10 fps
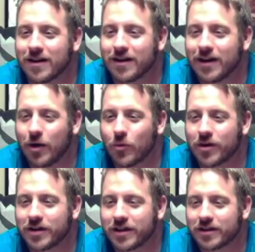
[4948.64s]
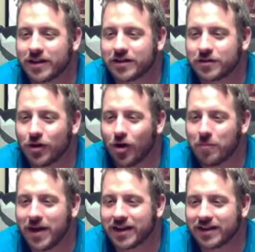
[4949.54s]
I wanted to get into
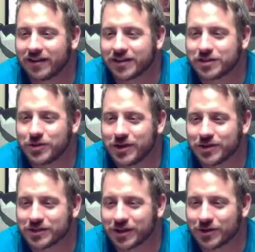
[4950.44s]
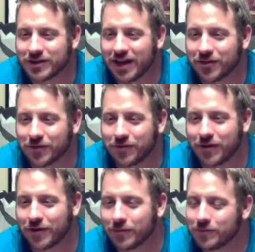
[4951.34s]
doll making like 2 years ago down
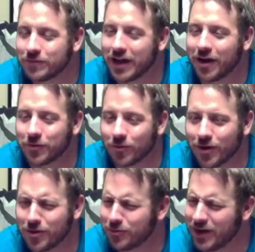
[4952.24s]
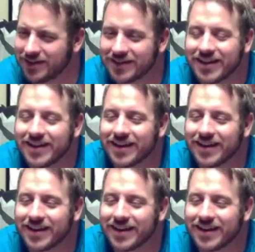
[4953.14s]
the road. What?